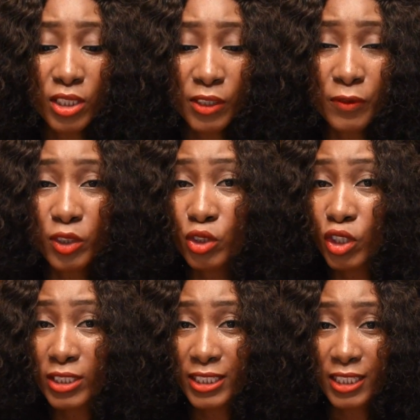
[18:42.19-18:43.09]
if you're
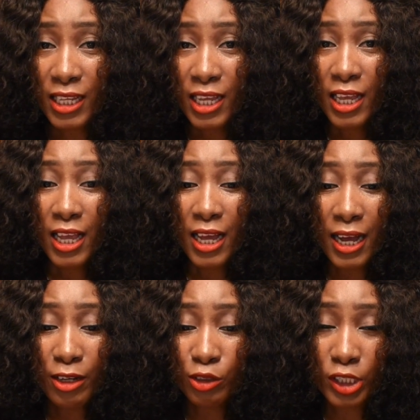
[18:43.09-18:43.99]
not
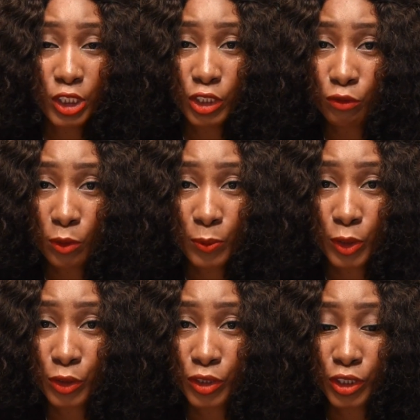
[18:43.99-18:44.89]
in
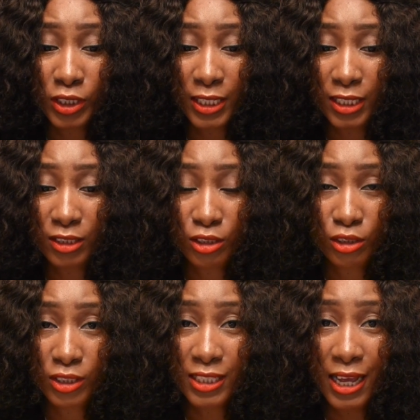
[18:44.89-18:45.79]
European Union and you
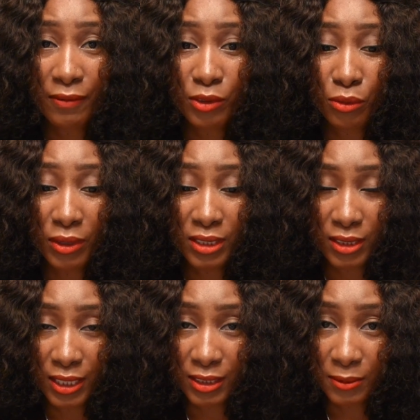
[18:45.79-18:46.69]
don't have the
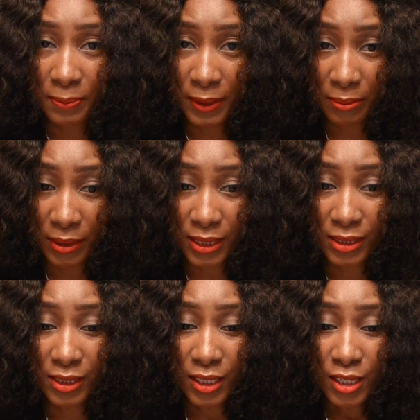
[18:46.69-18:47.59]
resident permit
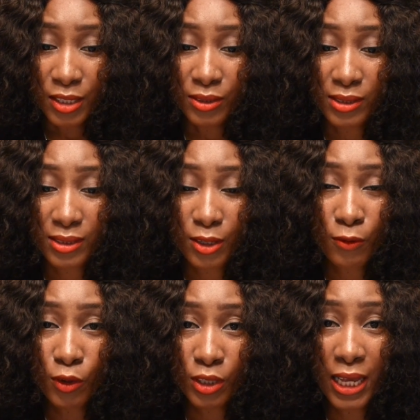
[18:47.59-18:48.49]
to stay,
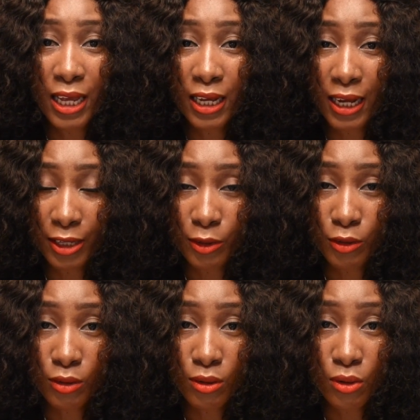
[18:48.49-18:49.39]
of course, how can
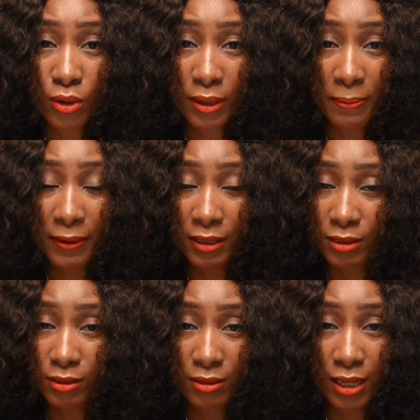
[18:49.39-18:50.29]

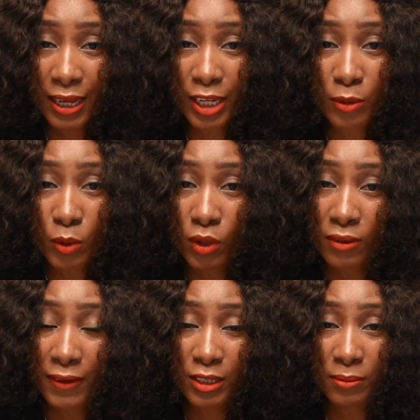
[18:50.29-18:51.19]
you be
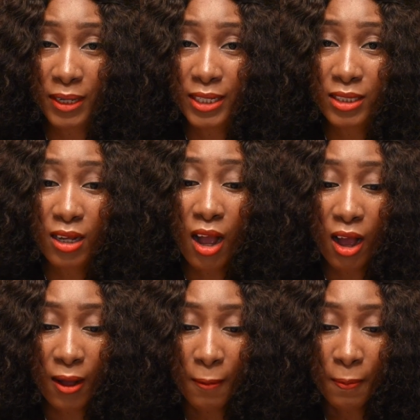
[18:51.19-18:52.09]
qualified to buy that
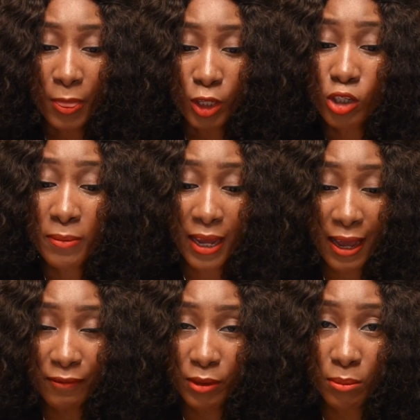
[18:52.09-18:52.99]
car? You may
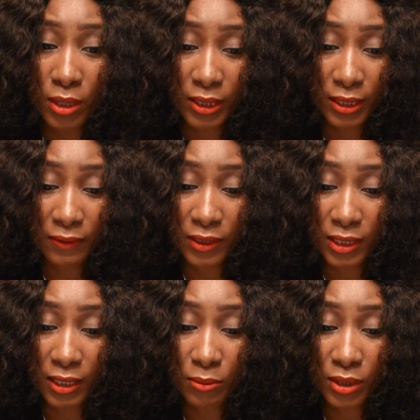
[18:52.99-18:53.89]
have the money,
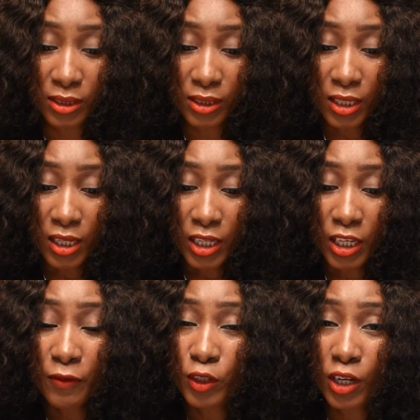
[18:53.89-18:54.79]
everything, but
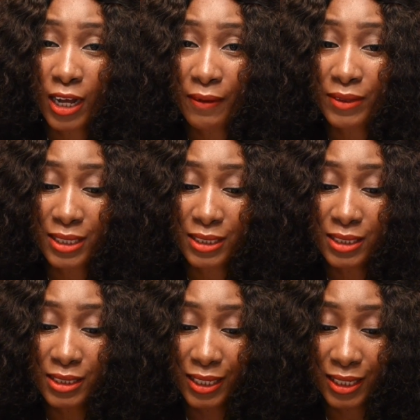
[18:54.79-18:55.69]
if you don't have
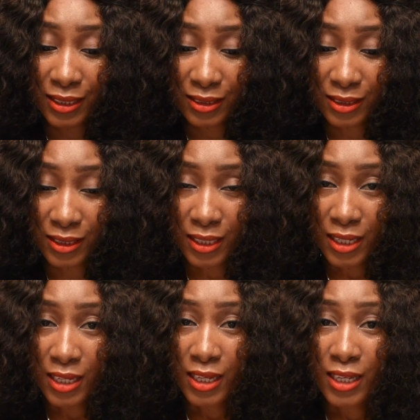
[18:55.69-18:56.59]
these things,
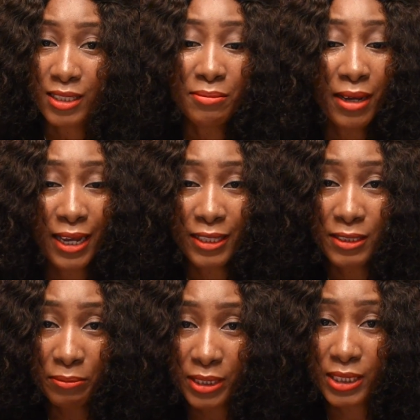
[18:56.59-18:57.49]
it might
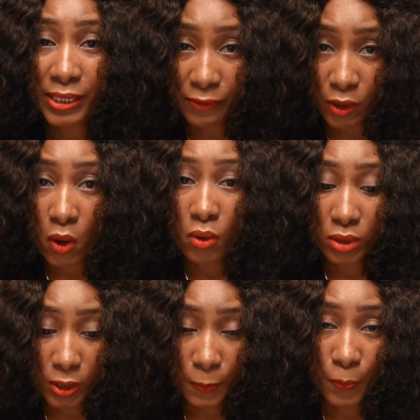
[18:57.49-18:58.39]
be
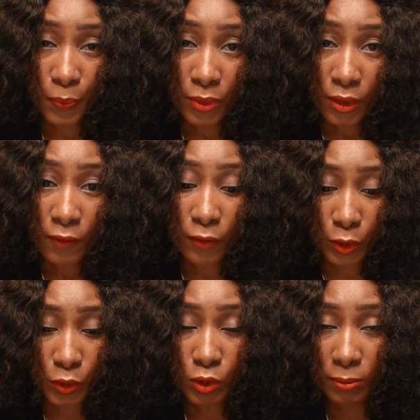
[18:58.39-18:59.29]
difficult for
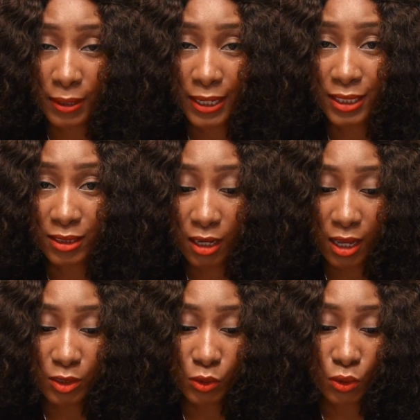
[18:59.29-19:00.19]
you to buy that
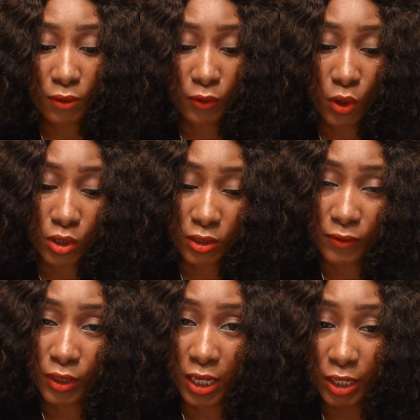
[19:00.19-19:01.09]
car. So, of course, if you are